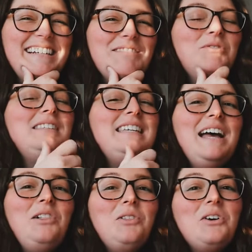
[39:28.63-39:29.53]
We'll see
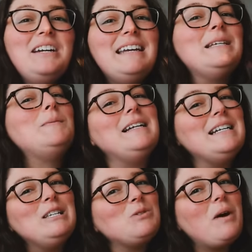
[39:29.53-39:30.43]
how long it takes me to knit
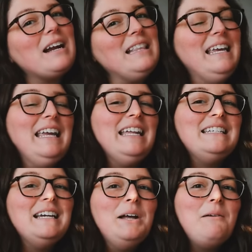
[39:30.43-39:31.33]
a square at the
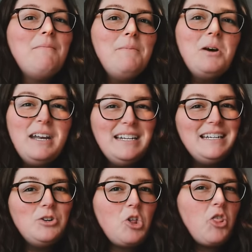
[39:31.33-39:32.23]
end. Maybe I'll get it
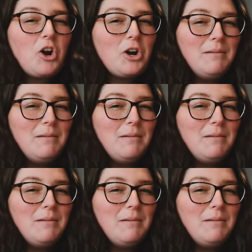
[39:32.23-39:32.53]
down to 30